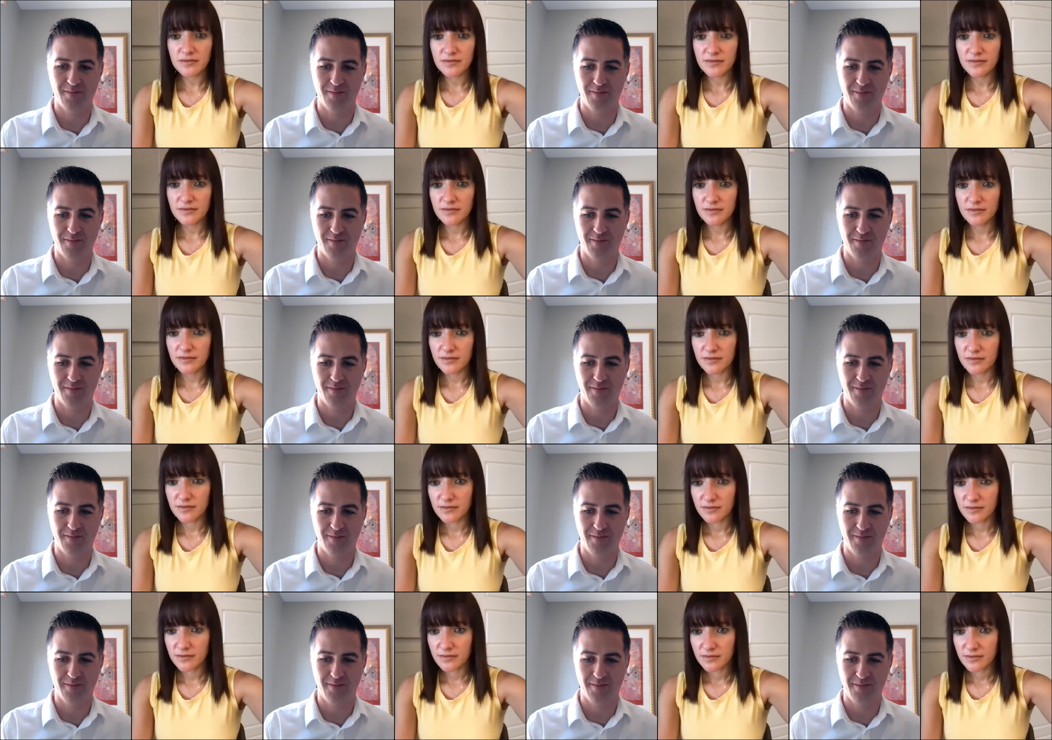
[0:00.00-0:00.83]

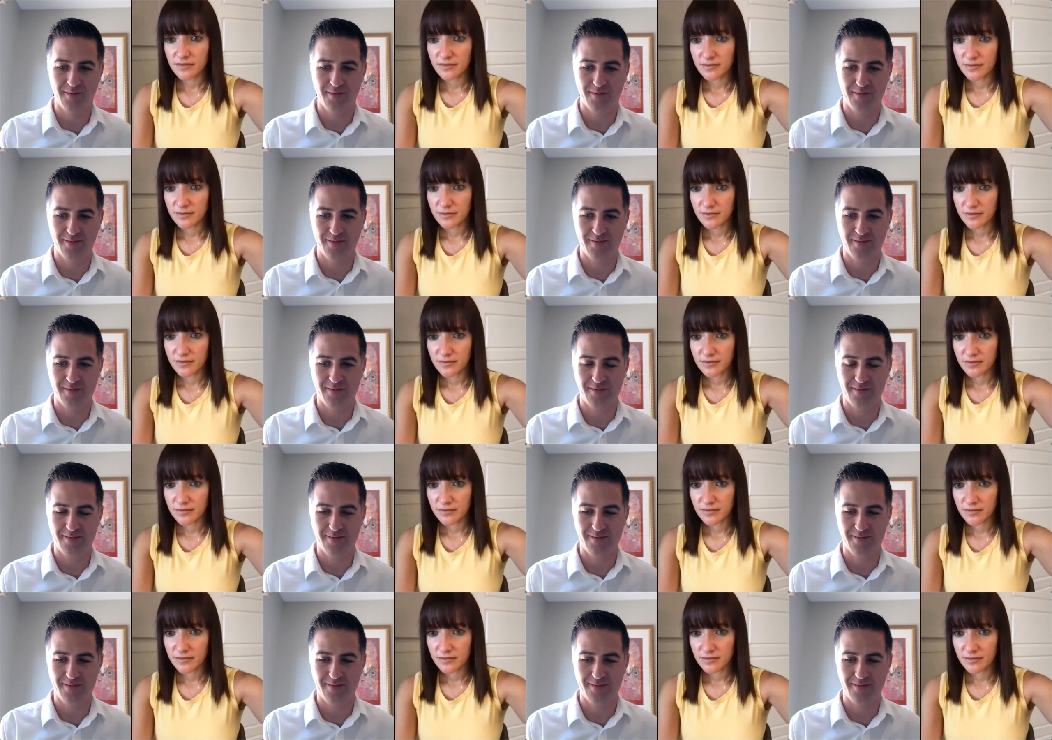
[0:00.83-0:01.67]

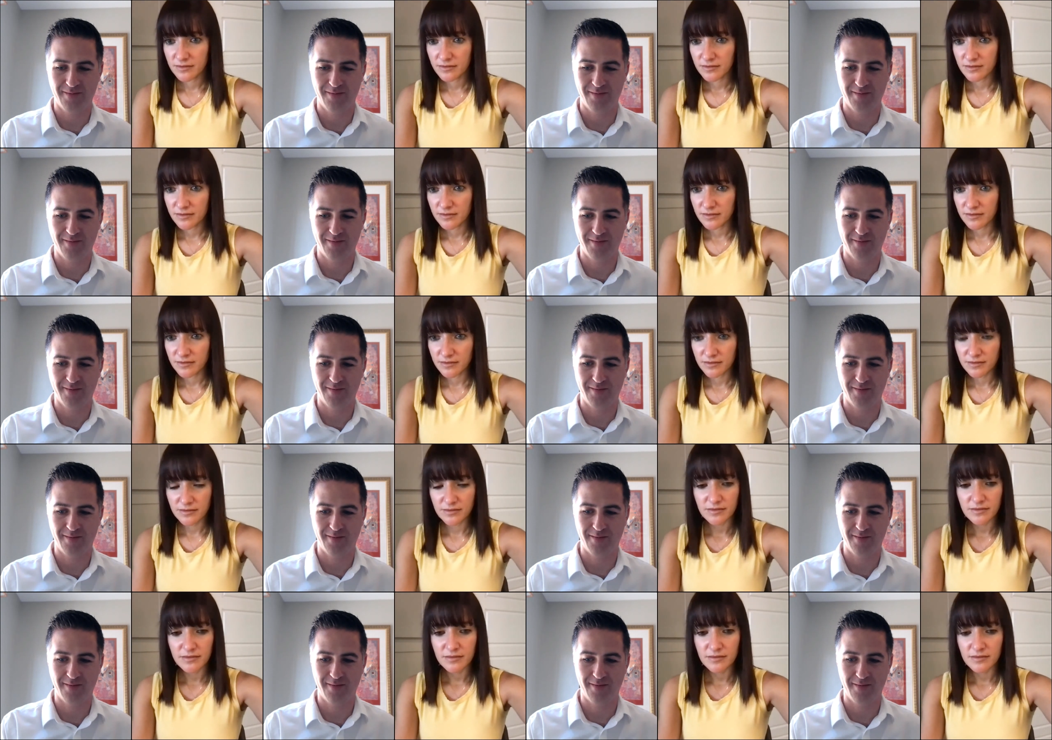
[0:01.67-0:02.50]

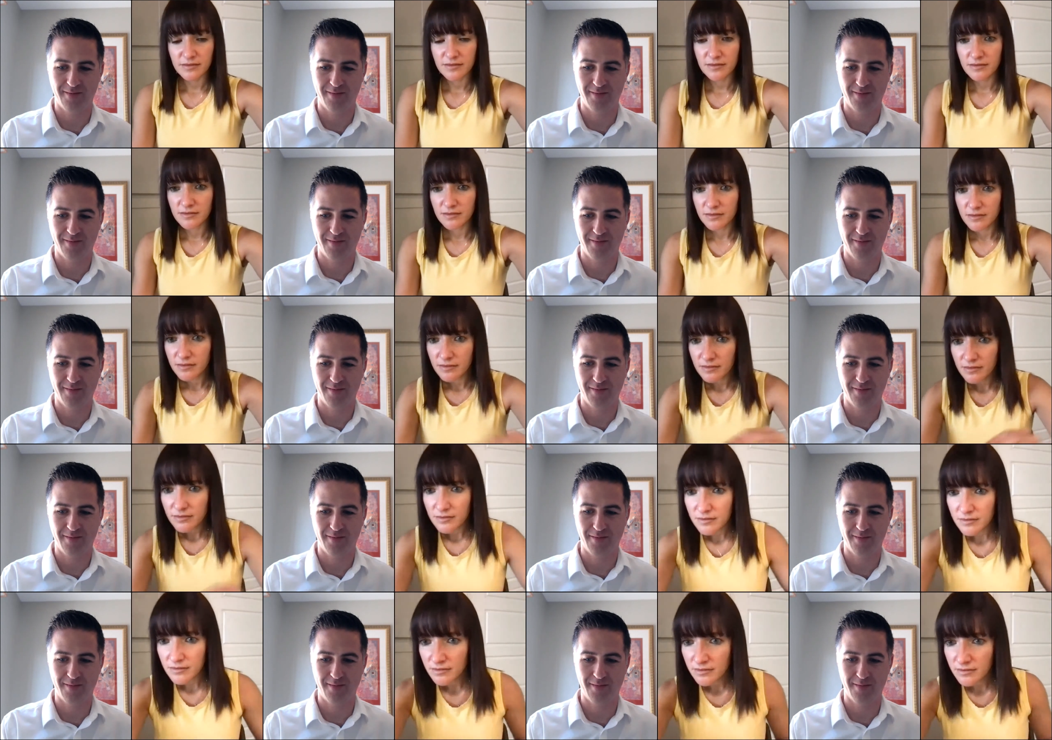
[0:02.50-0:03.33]

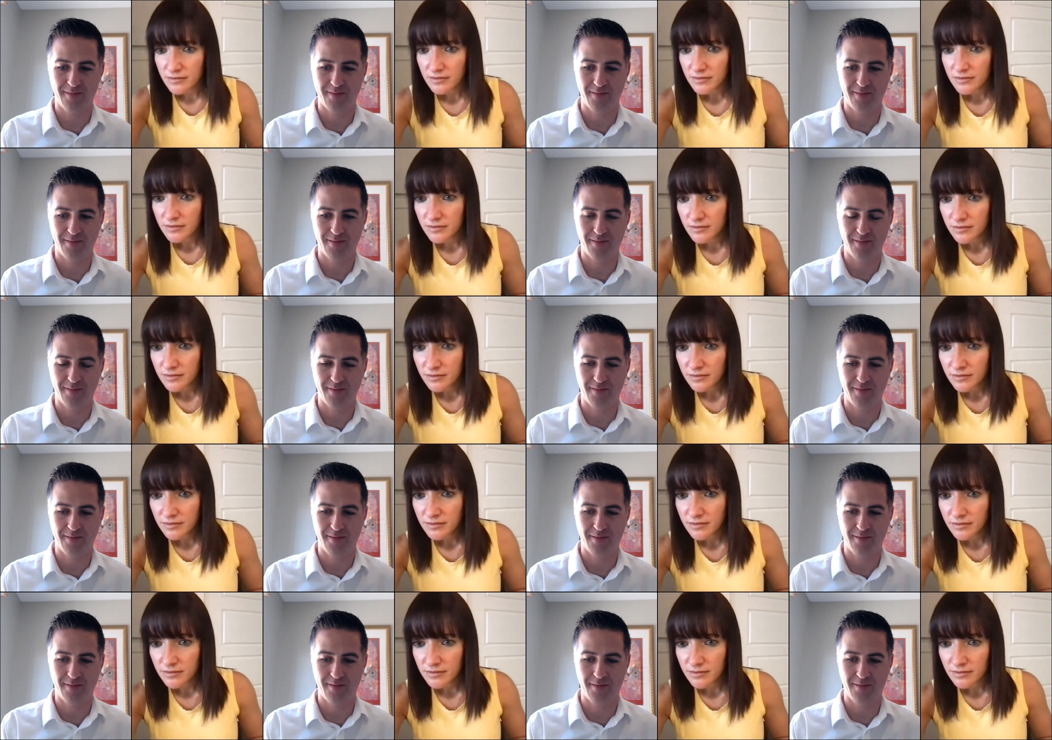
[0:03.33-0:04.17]

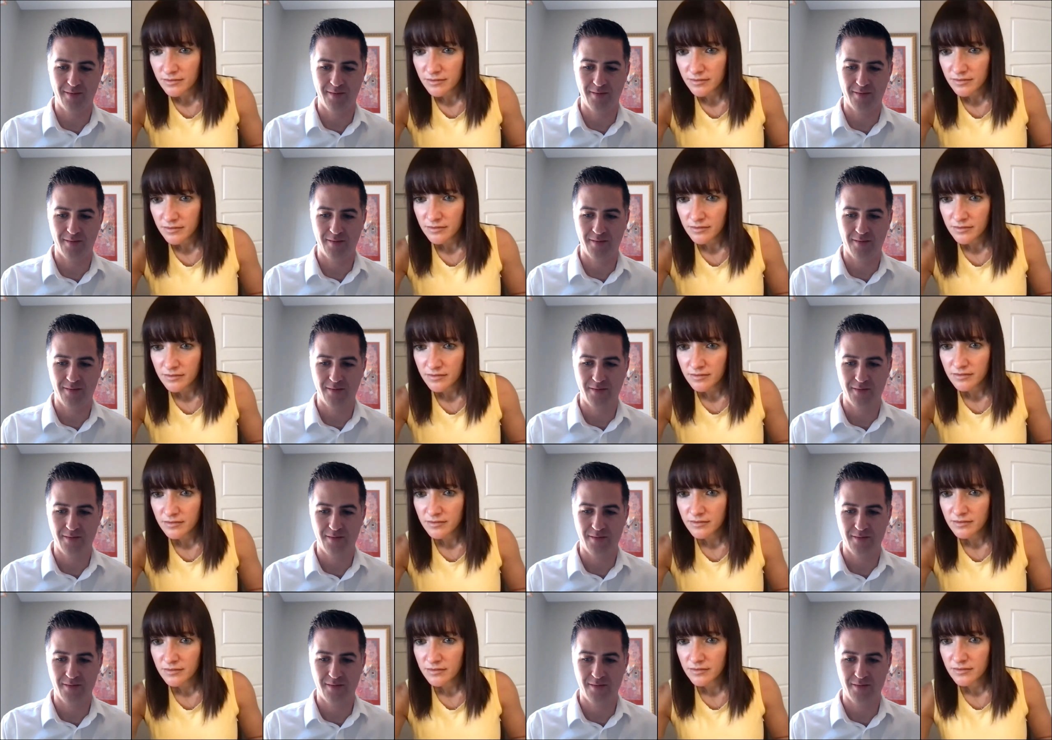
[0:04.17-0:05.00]

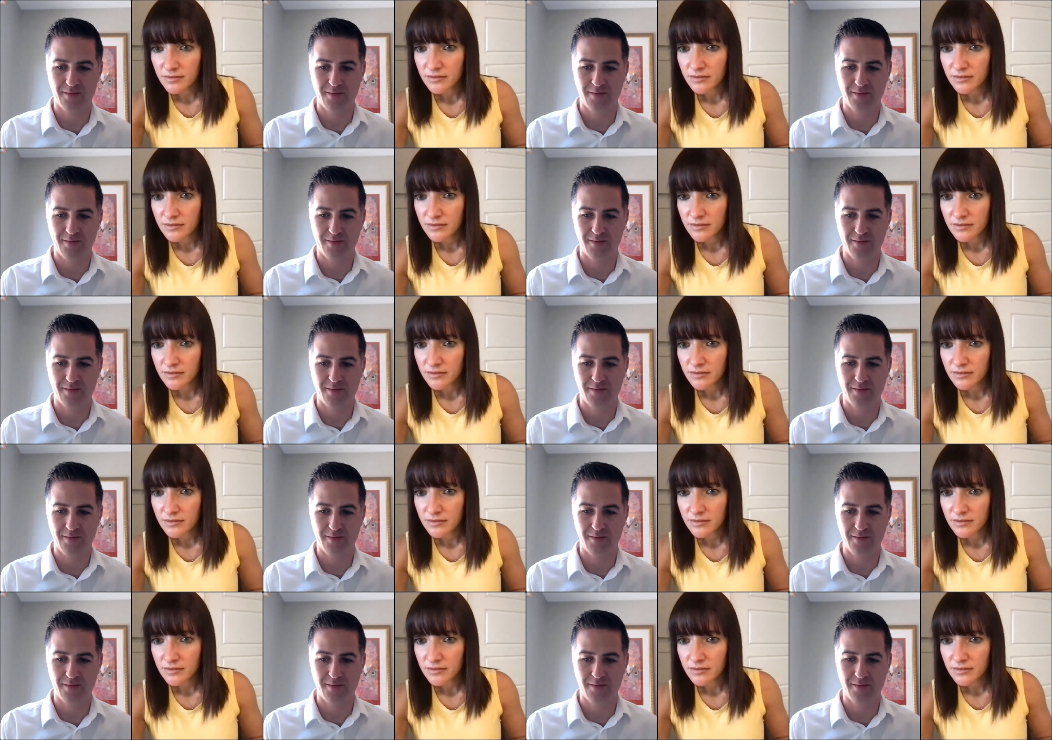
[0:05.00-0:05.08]
(no one is talking)